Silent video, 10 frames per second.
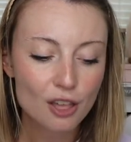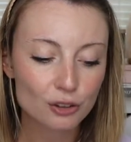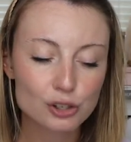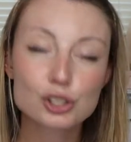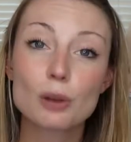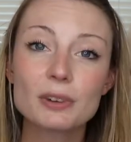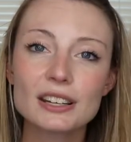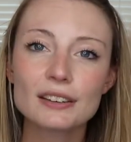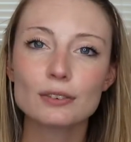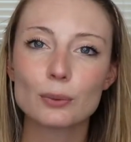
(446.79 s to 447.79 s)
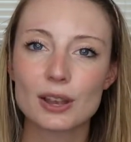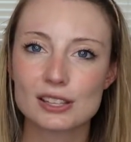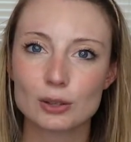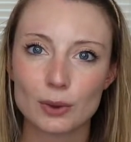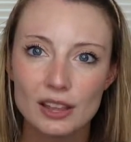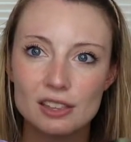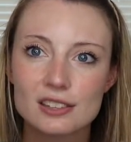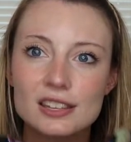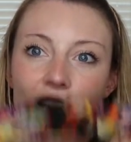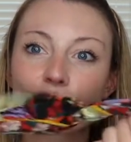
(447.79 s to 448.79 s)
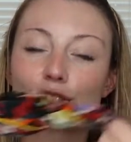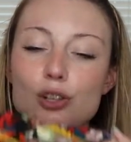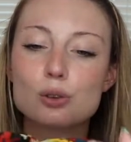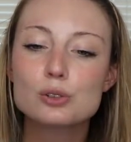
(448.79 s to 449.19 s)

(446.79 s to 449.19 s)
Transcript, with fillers: There's so many different ways to wear this and it is so